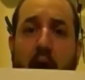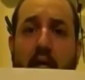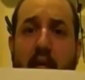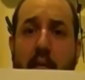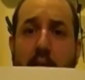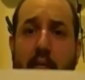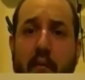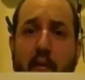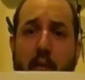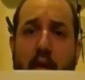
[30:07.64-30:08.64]
I said
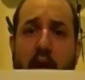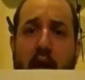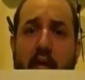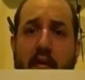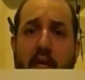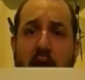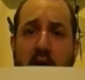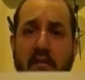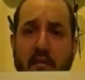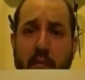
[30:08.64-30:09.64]
before, we got the
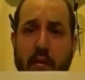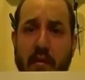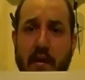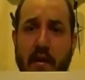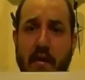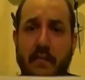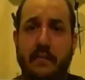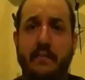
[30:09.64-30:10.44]
national military,